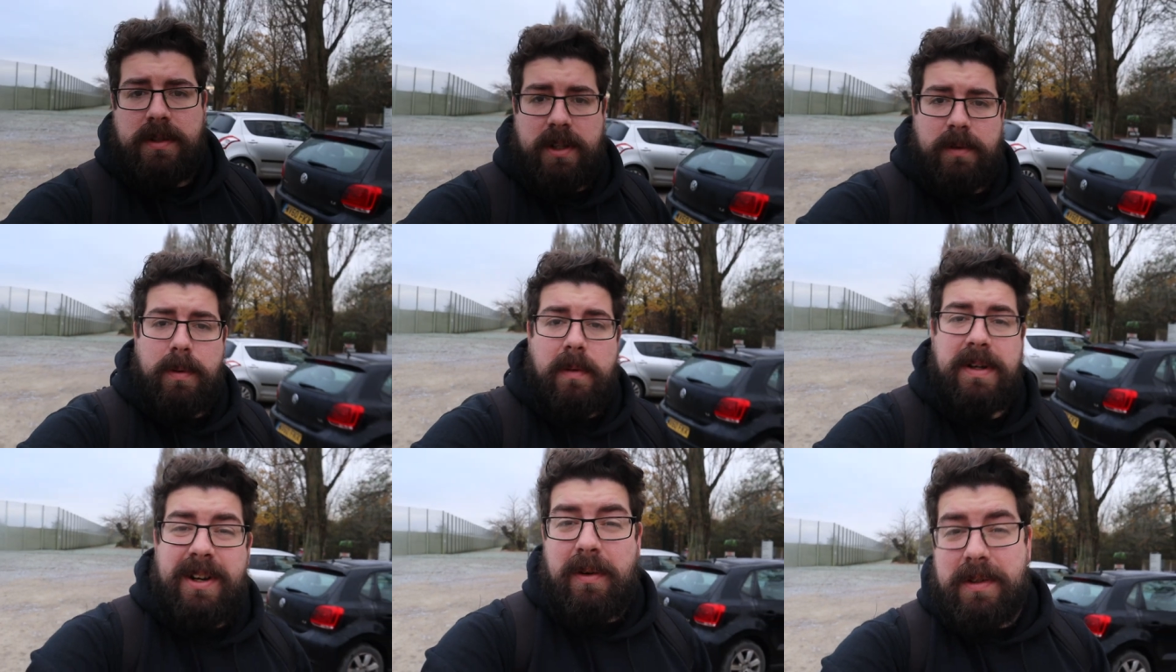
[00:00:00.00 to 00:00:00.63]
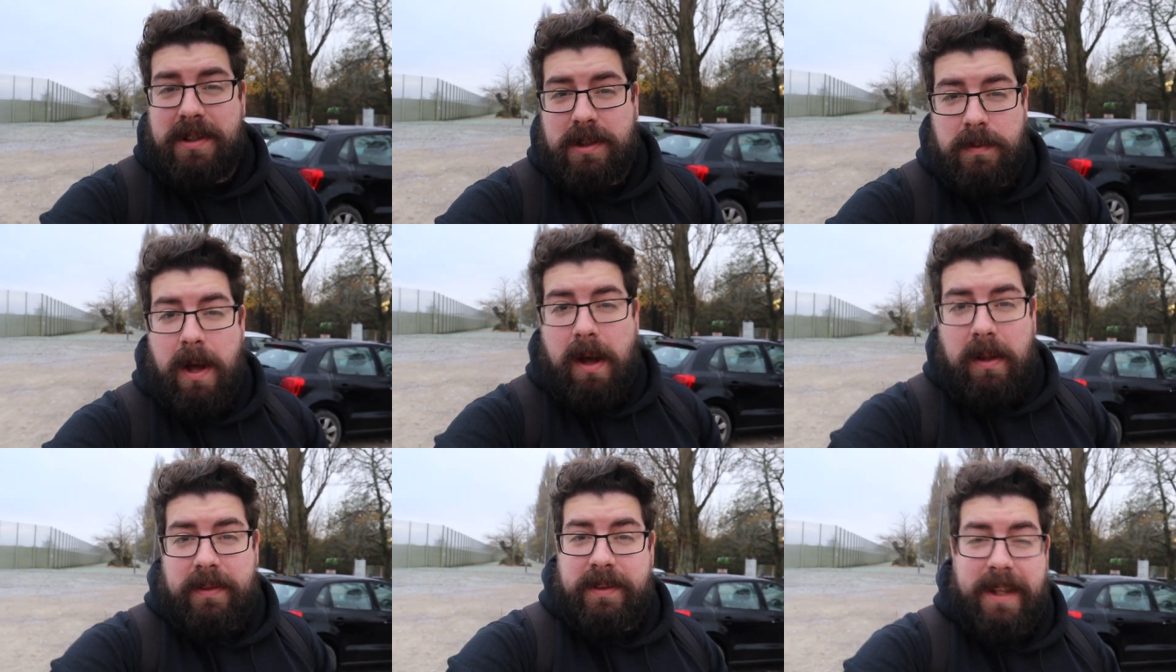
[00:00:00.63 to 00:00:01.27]
So you'll probably notice as
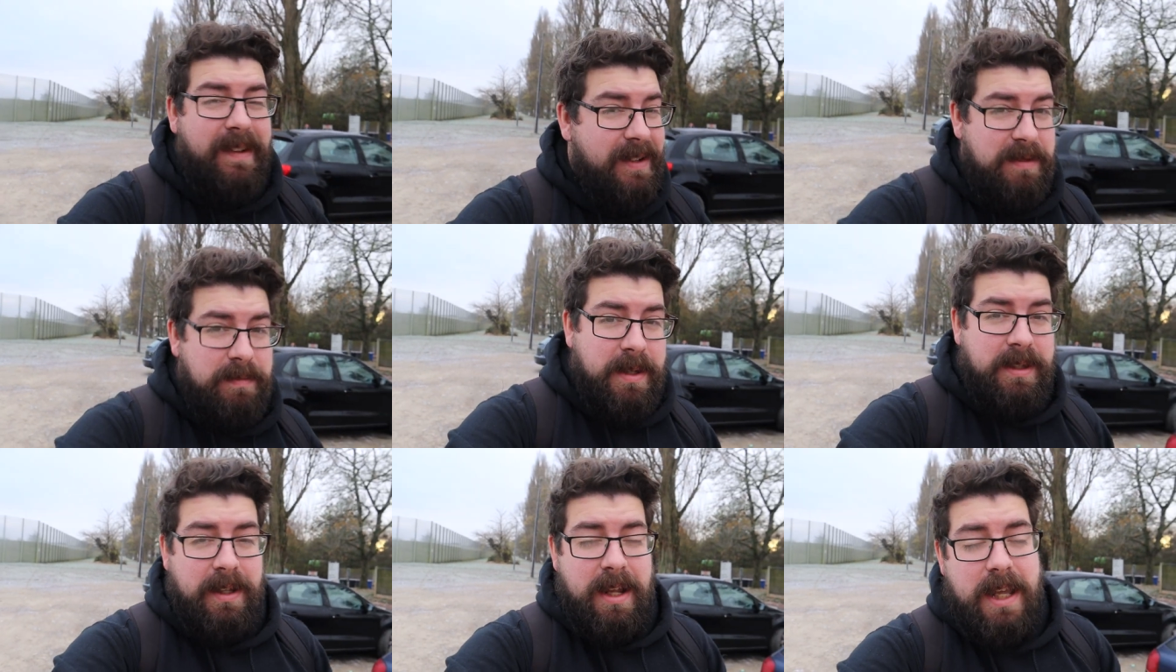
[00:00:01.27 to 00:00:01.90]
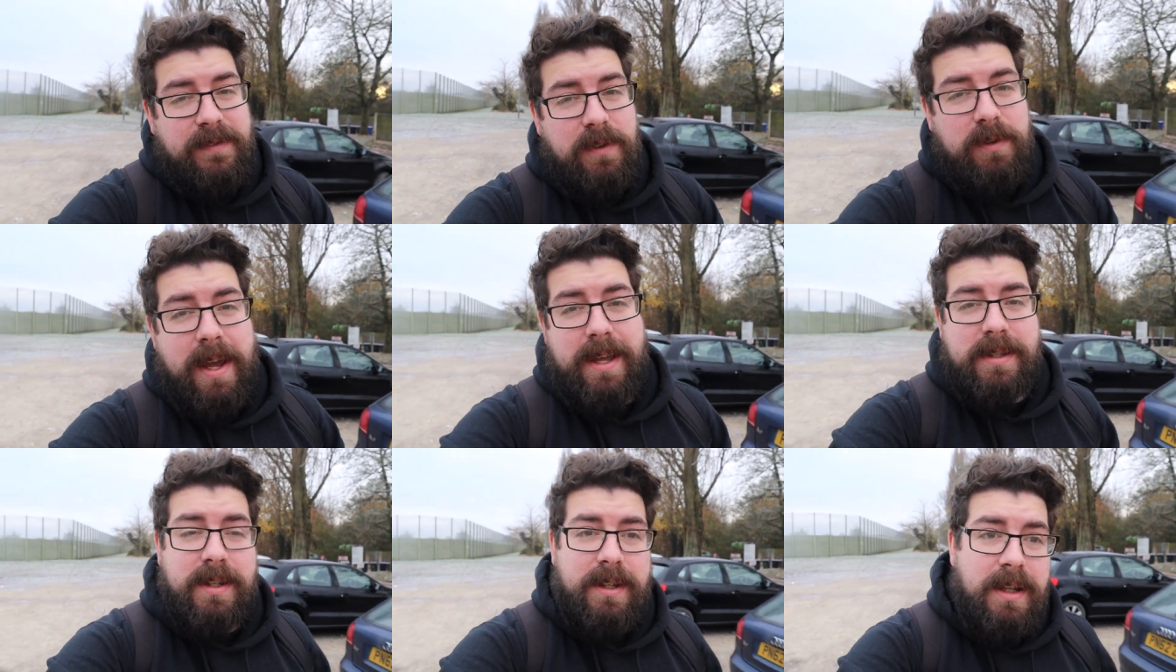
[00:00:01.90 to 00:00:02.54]
well, David hasn't been in the last few
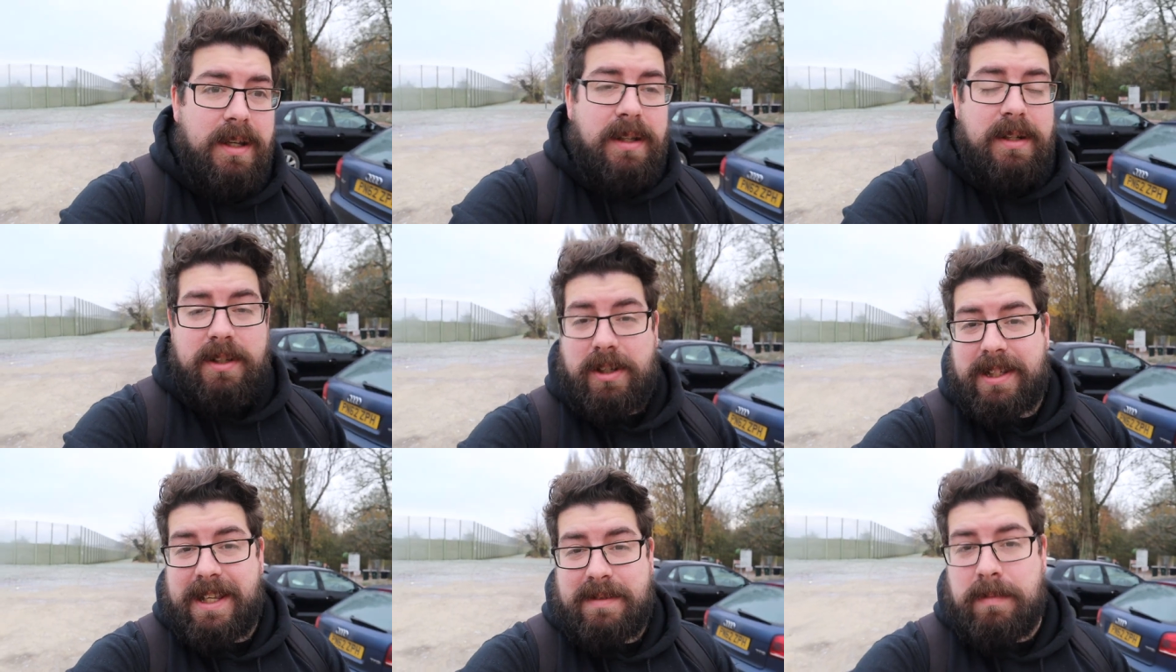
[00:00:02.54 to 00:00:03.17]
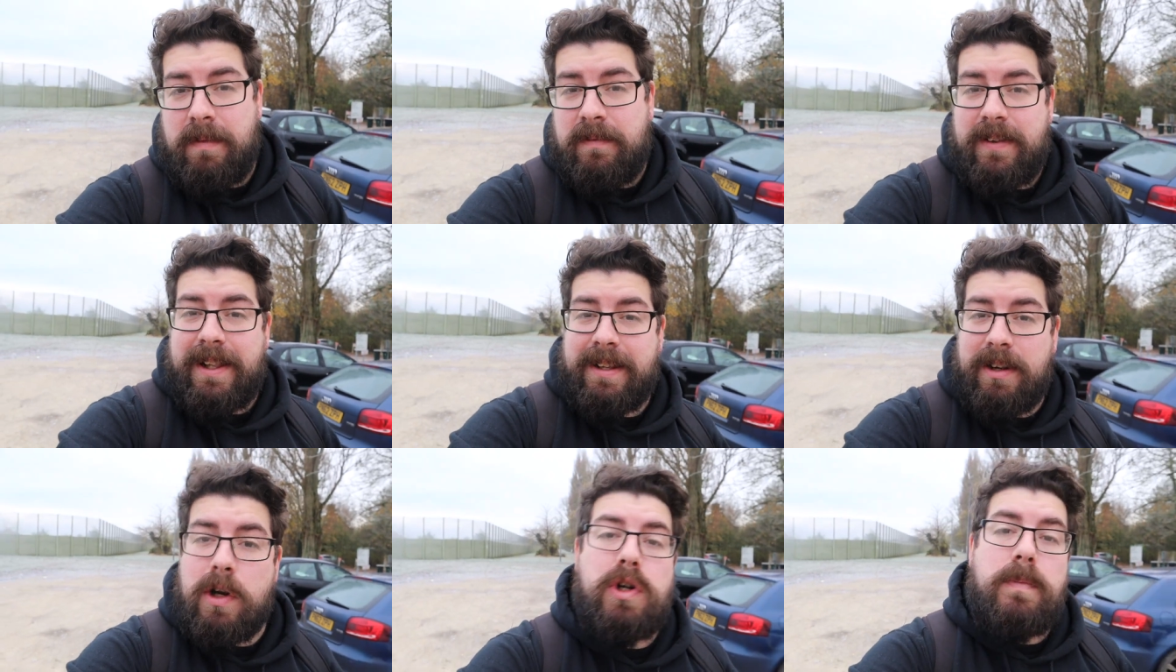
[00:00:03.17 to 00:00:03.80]
days, and it's because he hasn't been
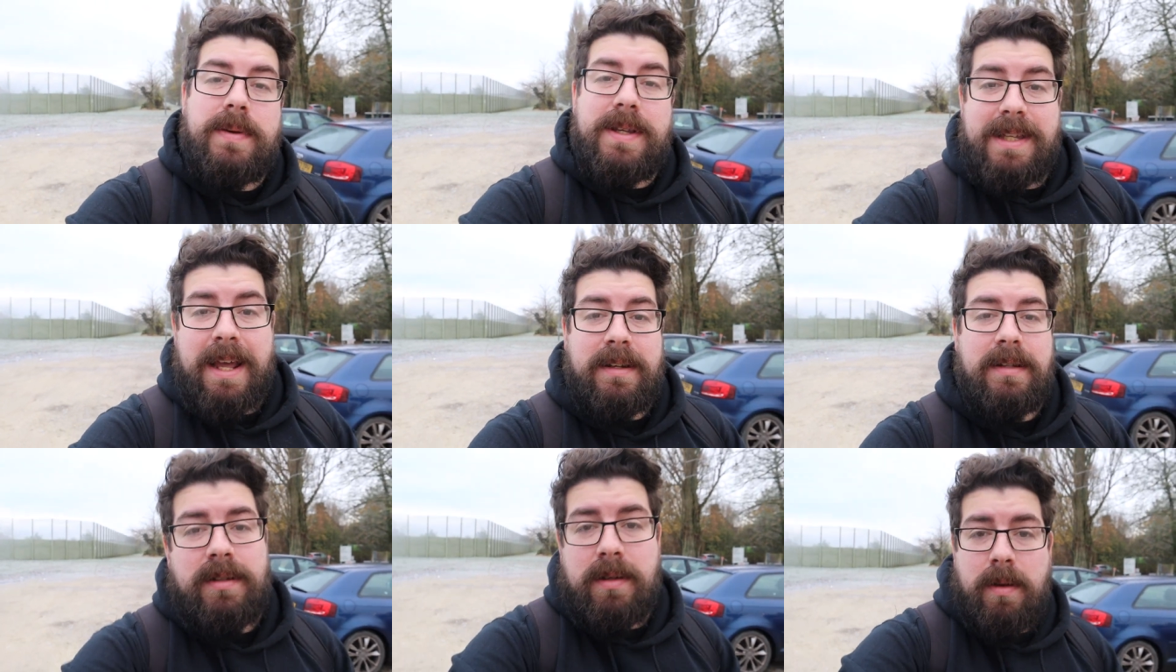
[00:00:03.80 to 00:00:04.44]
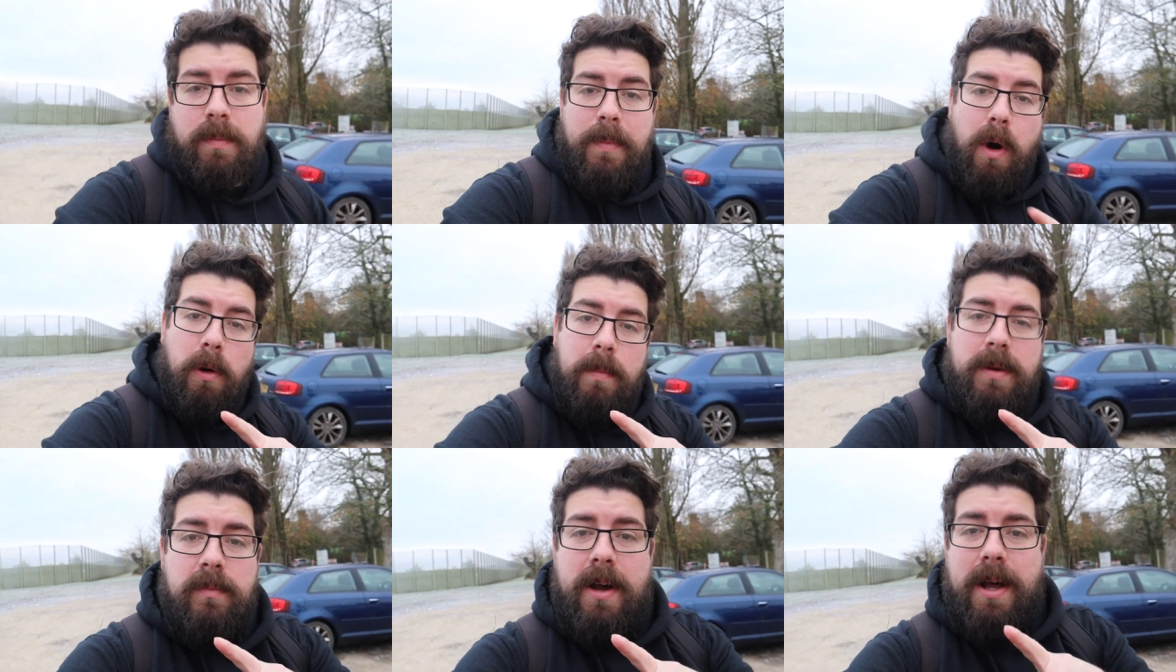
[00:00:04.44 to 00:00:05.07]
feeling one hundred percent, but all
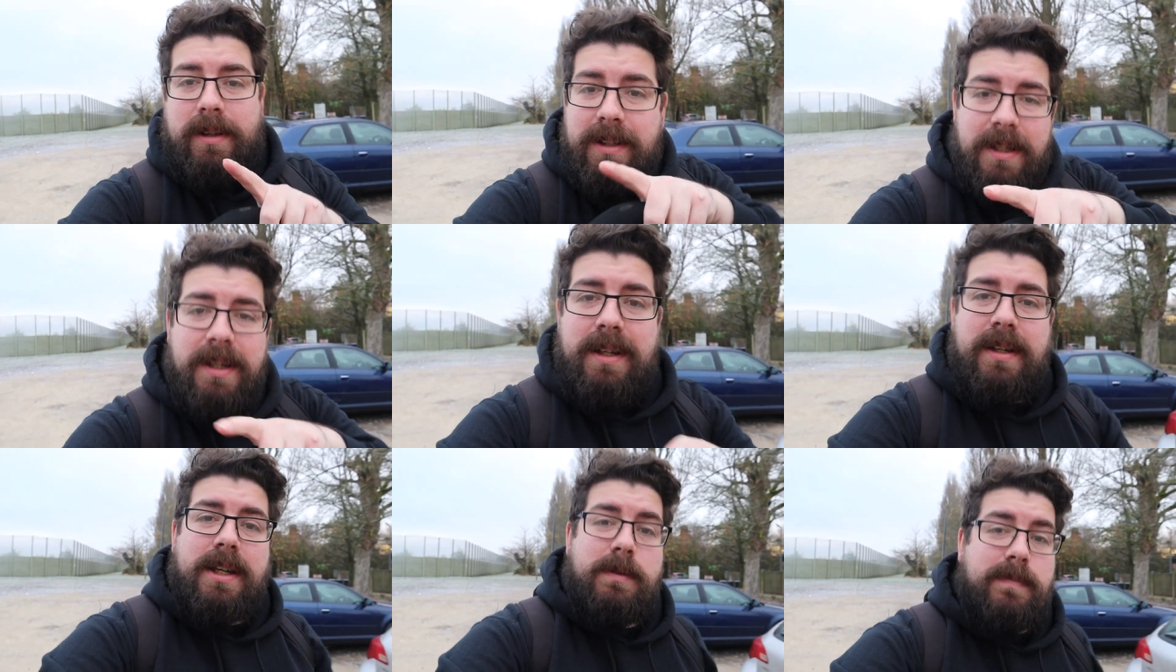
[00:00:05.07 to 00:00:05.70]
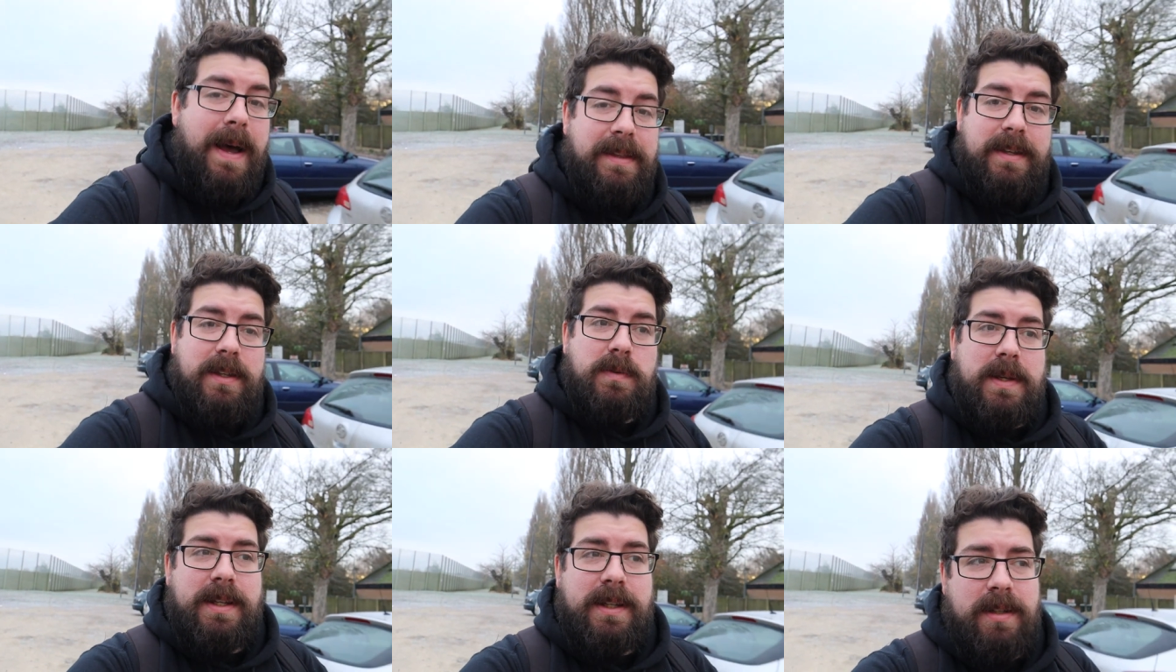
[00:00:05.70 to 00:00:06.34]
being well, he's back
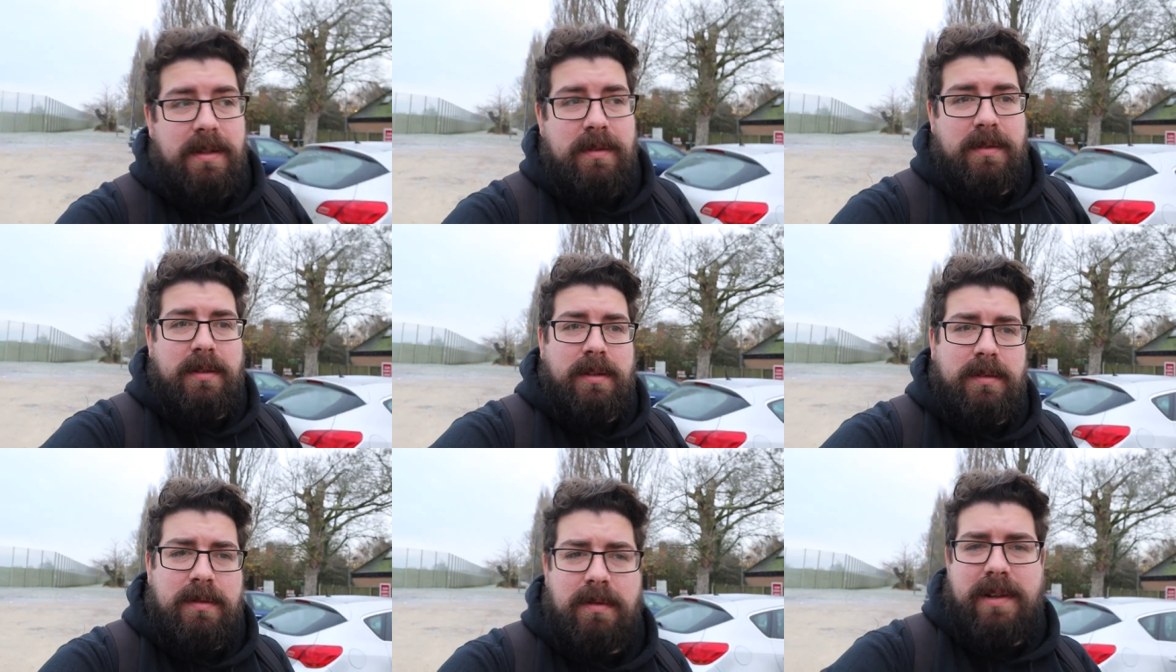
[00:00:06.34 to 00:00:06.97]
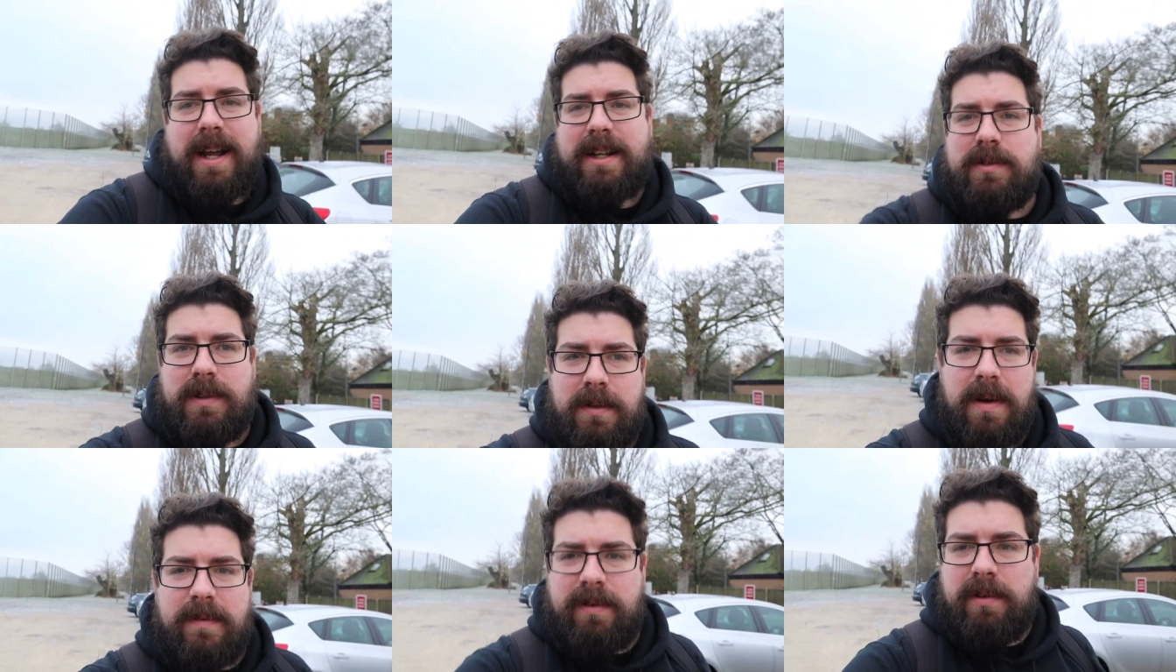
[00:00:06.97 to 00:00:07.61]
this week, or next
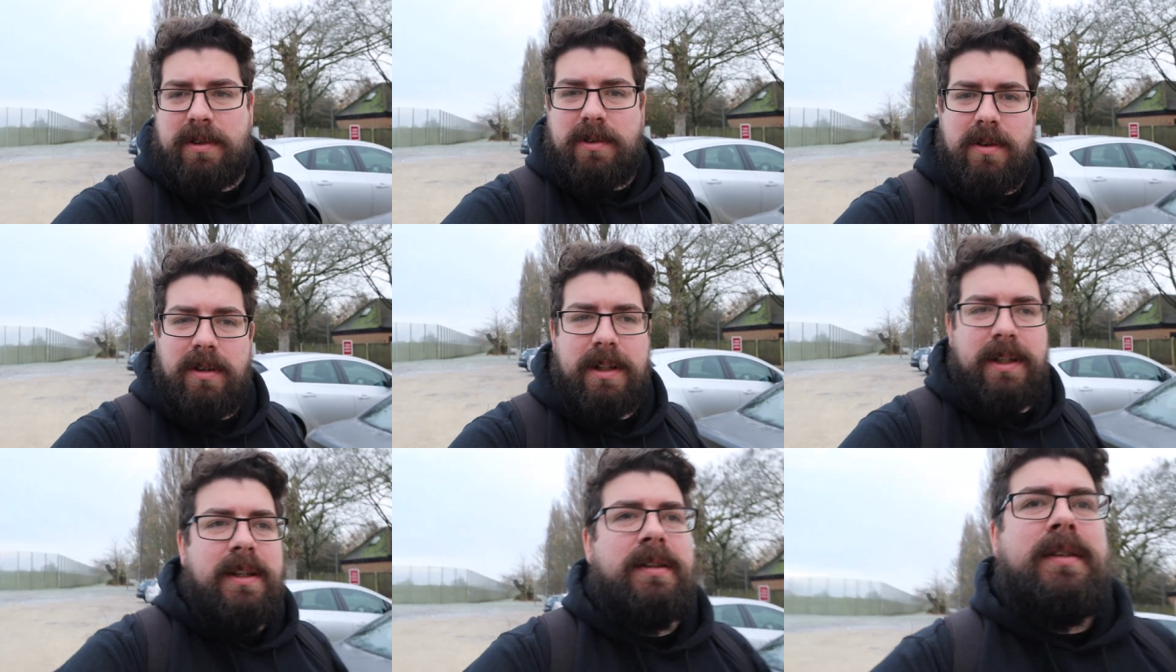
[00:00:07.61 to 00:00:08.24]
week, whatever you want to call it.